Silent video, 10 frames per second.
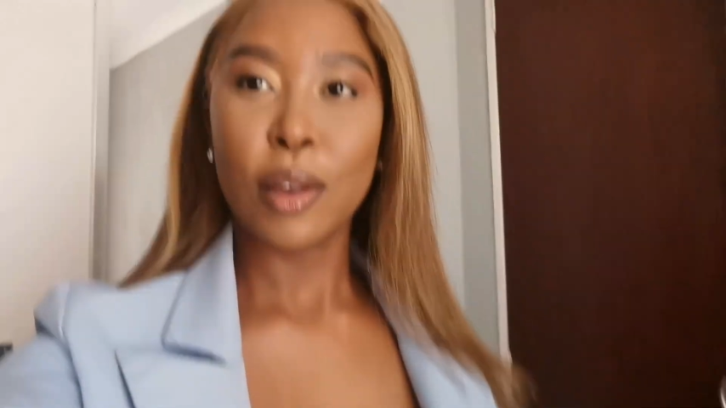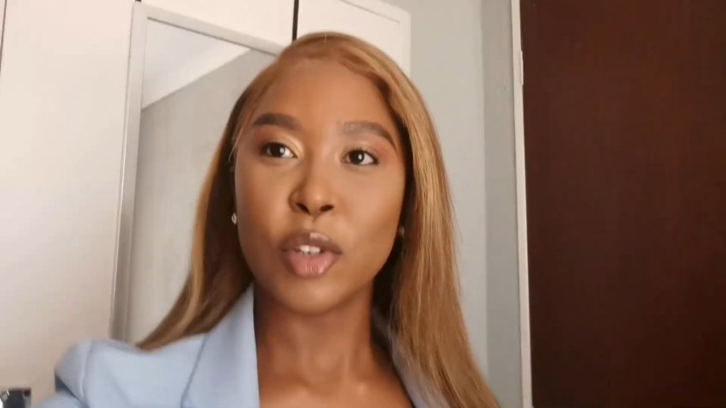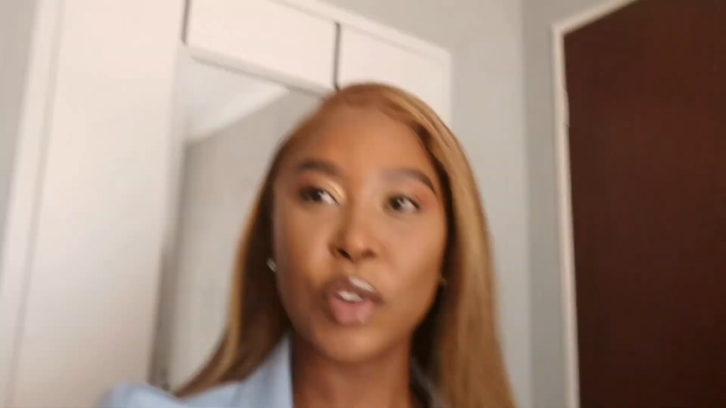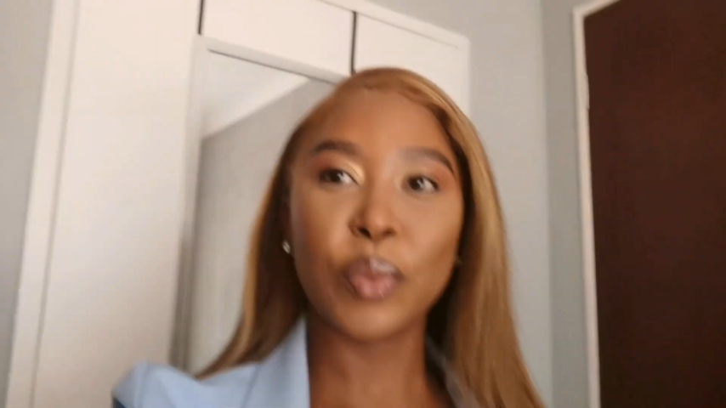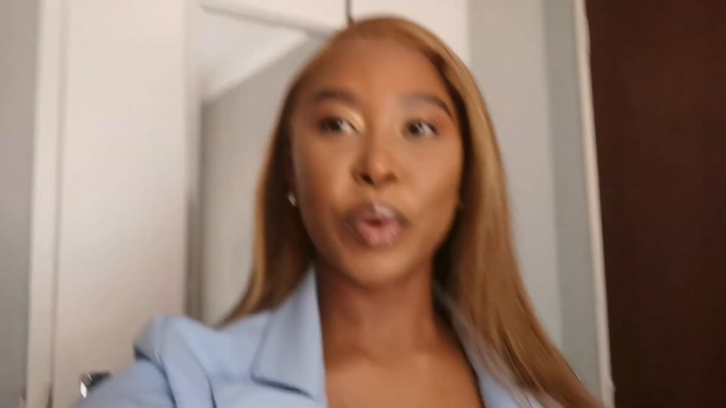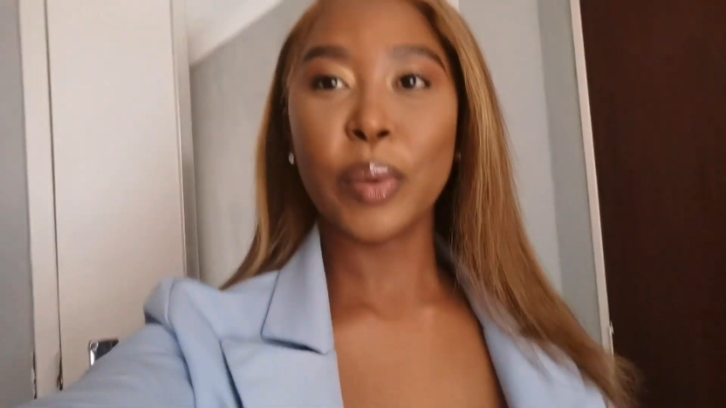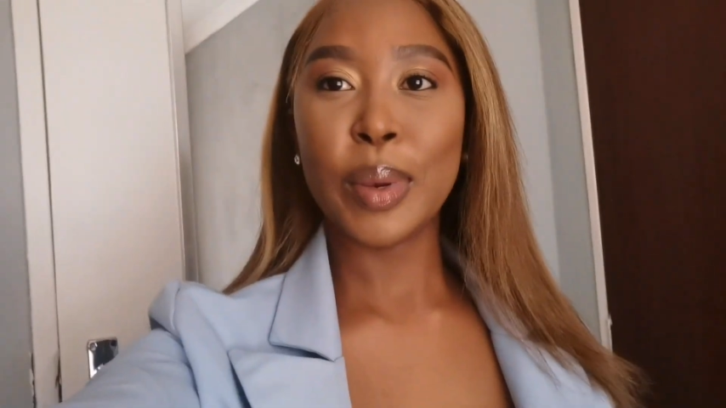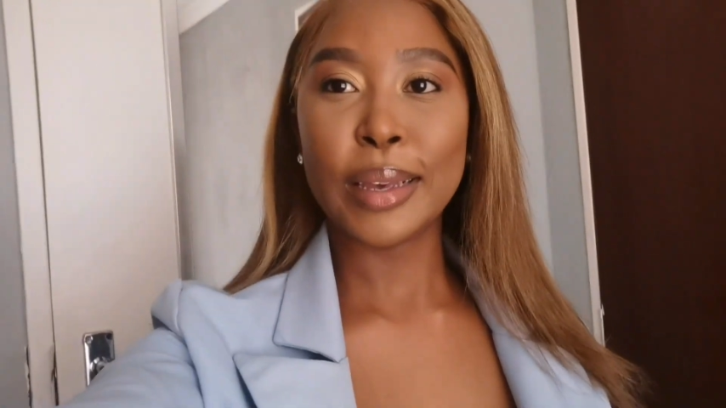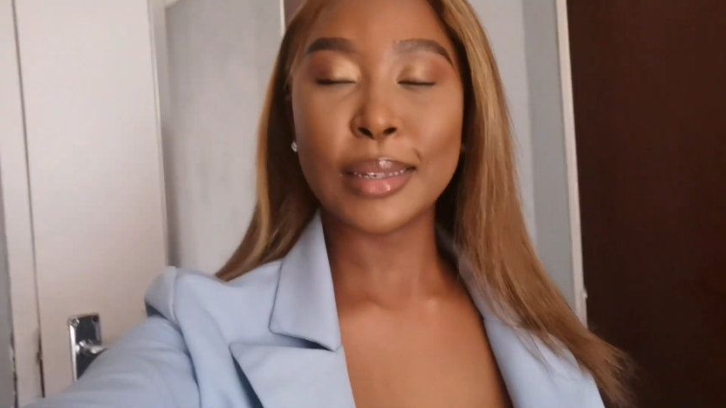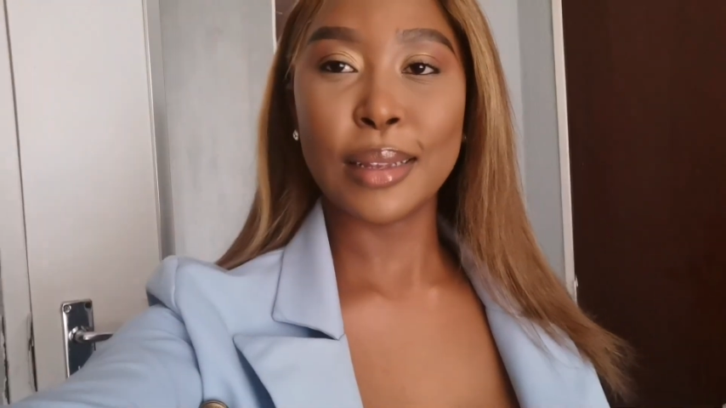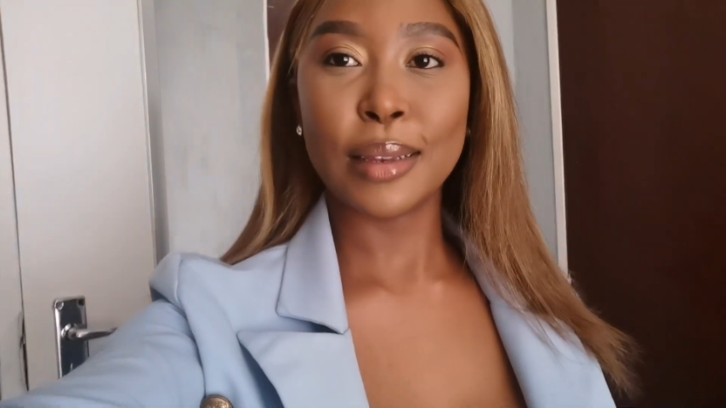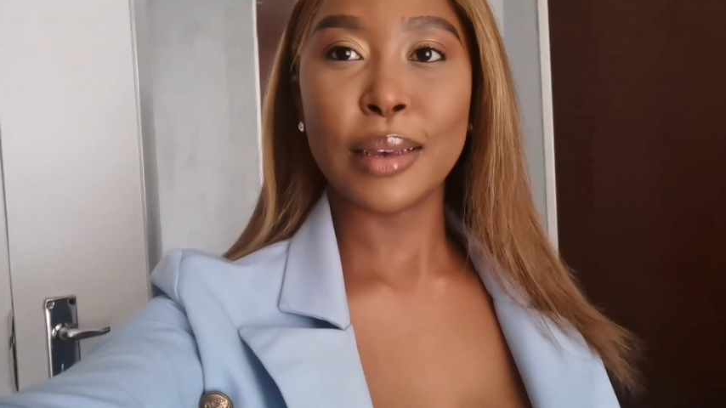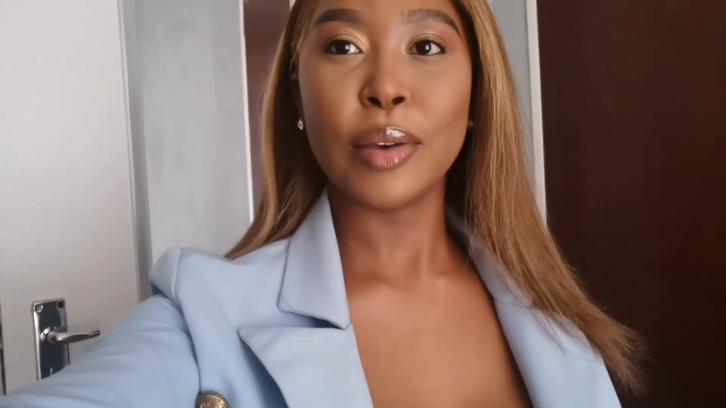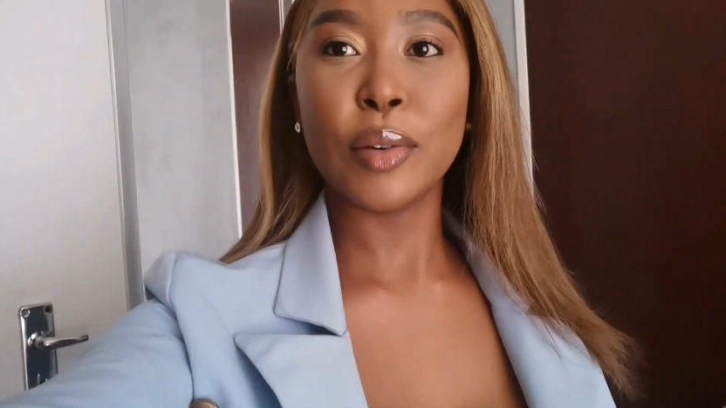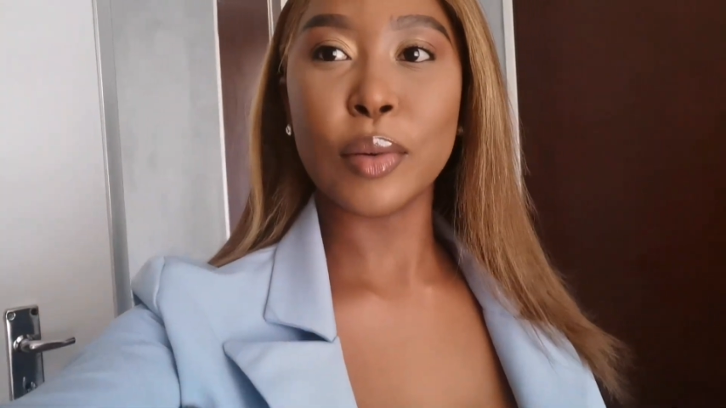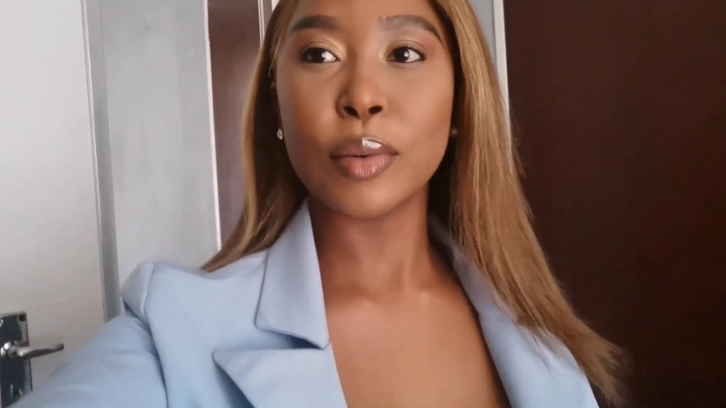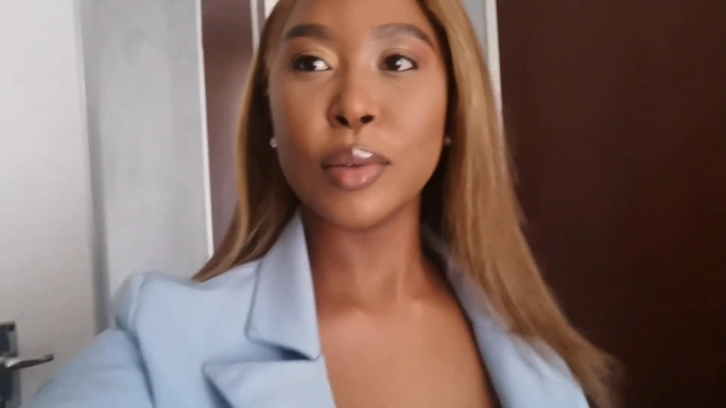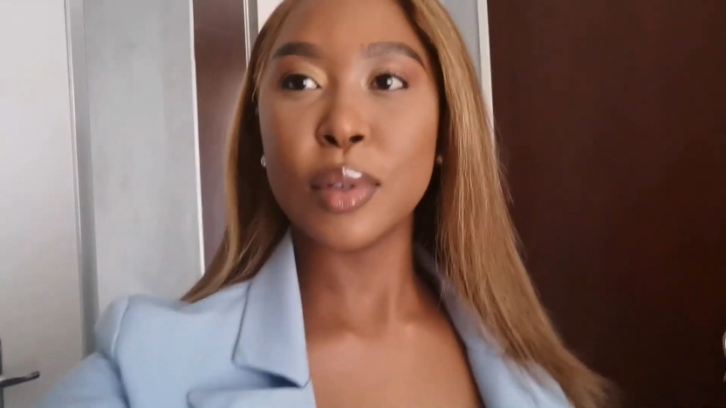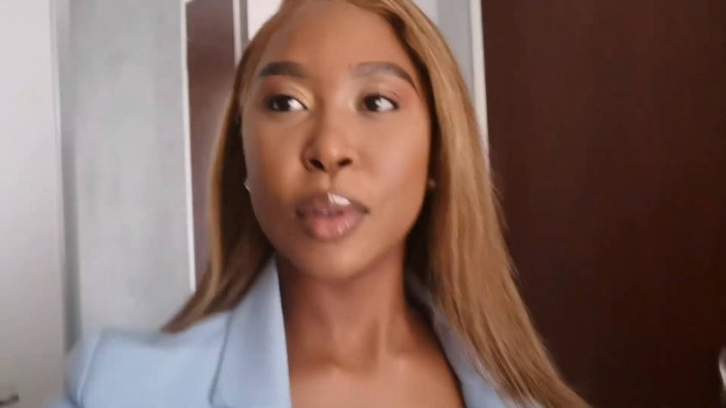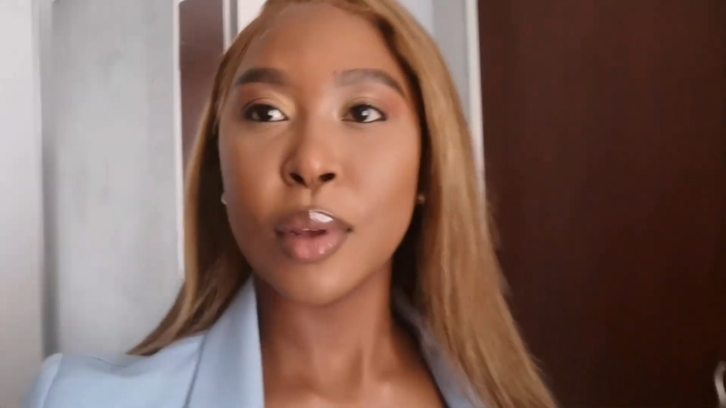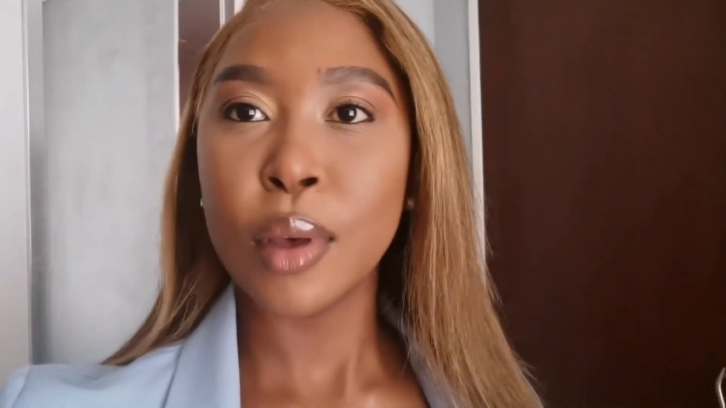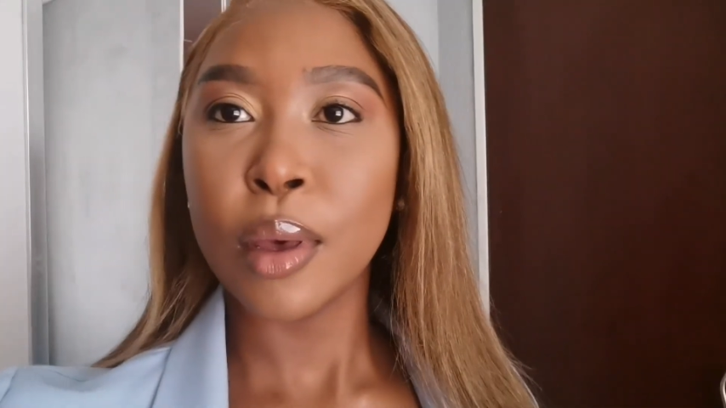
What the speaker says: I'll show you properly as the day goes.